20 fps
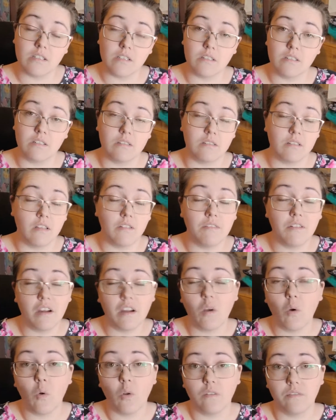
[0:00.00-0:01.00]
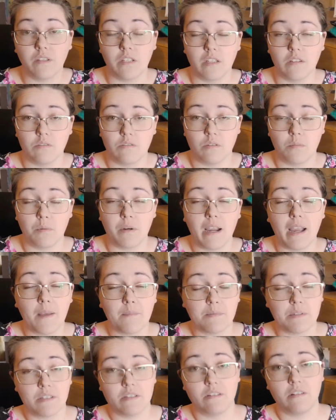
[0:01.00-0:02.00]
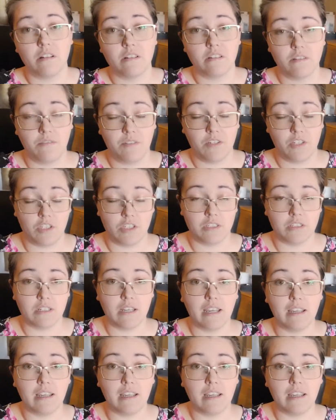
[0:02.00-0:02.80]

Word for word: It's a very old video, so perhaps it's not sufficient.